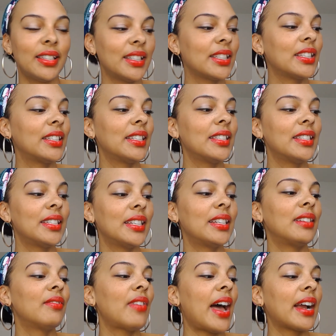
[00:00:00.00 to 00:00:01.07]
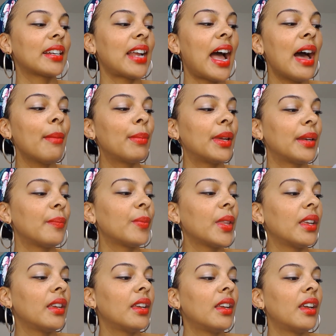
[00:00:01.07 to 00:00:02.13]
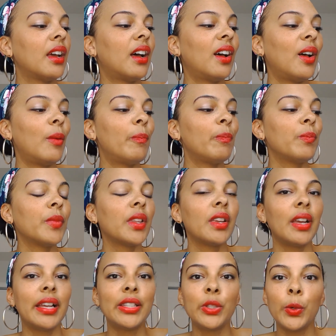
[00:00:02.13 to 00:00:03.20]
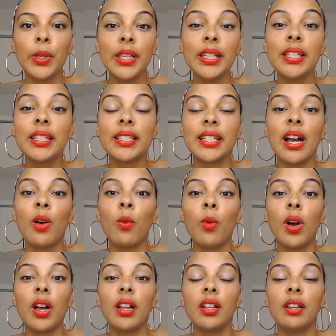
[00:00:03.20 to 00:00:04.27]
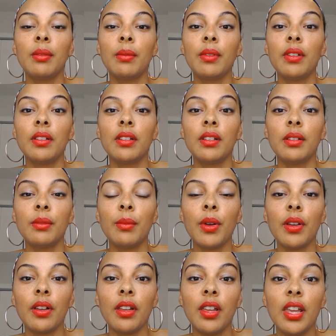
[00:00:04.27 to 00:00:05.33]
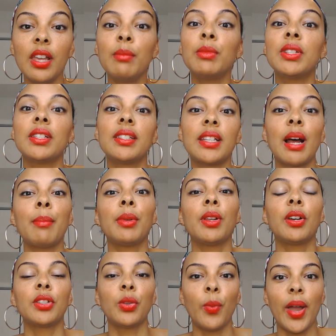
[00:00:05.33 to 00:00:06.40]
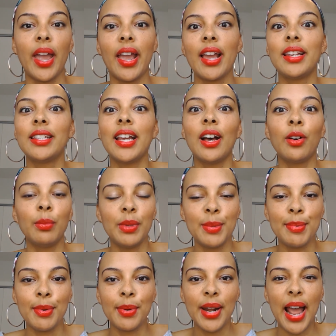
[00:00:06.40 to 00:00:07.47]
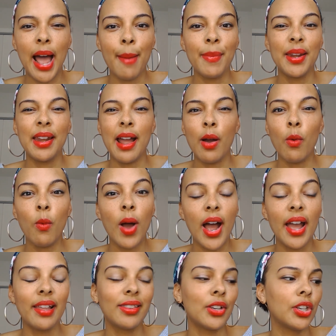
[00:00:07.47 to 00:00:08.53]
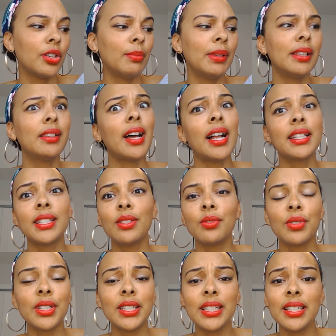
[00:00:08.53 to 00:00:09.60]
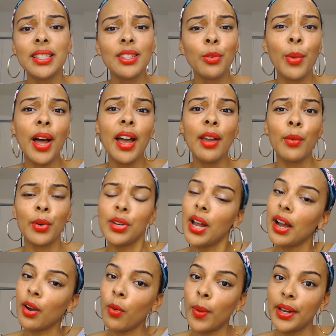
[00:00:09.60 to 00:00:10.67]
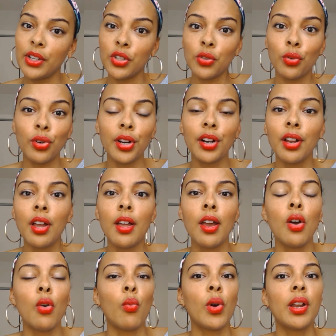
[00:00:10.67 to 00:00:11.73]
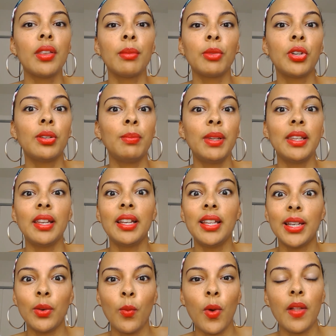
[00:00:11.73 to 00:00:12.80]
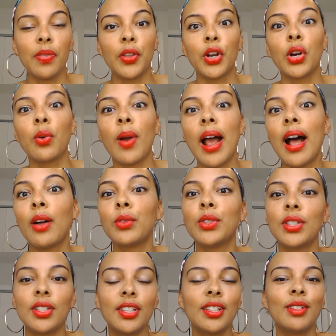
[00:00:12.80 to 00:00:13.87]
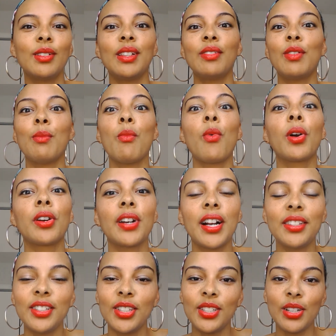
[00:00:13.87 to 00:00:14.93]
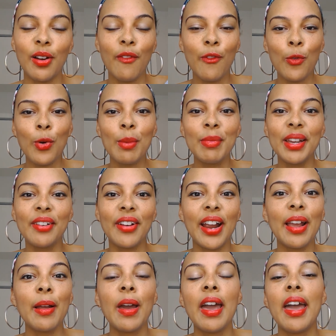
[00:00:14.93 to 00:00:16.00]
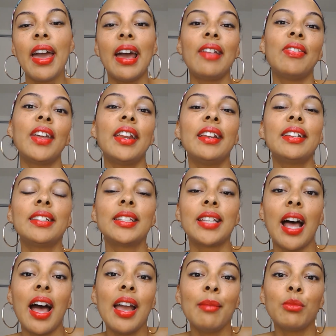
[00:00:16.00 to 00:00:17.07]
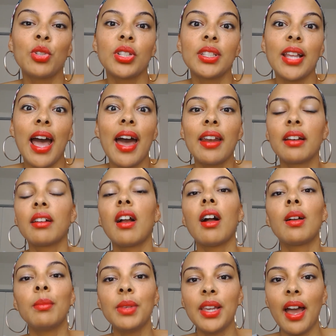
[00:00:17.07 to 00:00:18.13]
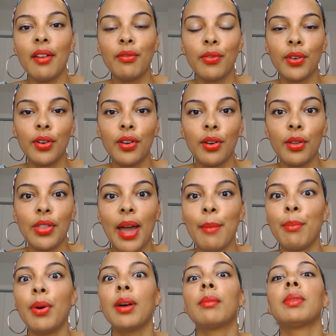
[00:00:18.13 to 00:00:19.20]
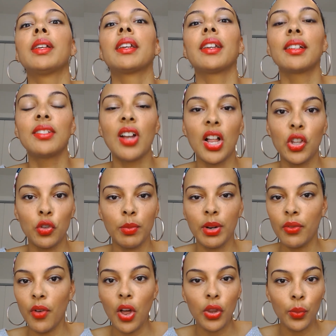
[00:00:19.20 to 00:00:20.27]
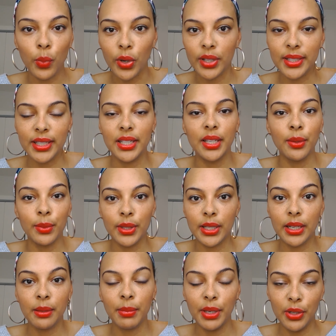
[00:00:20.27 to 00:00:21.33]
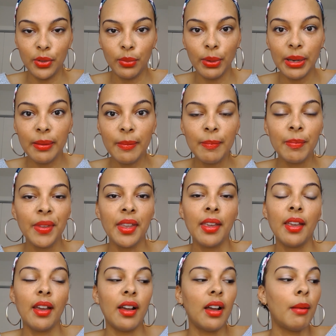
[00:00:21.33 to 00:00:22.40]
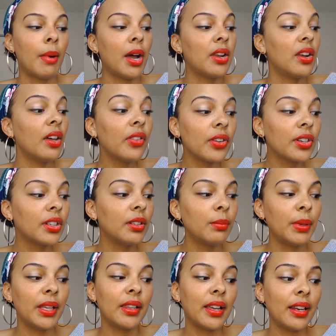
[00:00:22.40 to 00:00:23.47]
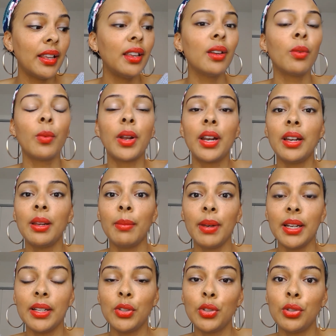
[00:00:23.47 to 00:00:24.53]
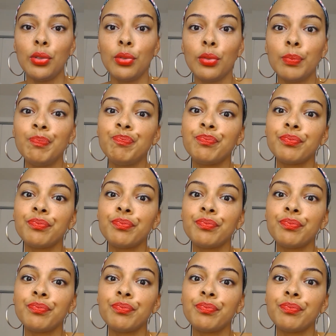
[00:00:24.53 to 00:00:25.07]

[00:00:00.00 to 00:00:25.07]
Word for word: this this did in fact happen. Um, and so he does not want him to stop along the way and tell people what happened. Now, why? There could be lots of reasons why. We're not quite sure. One of them could be that he didn't want the crowds, even more crowds, to start forming, right? And that his time just hadn't come yet for that public acknowledgement of all the works that he was going to be doing. Um, another could be that he didn't want anybody to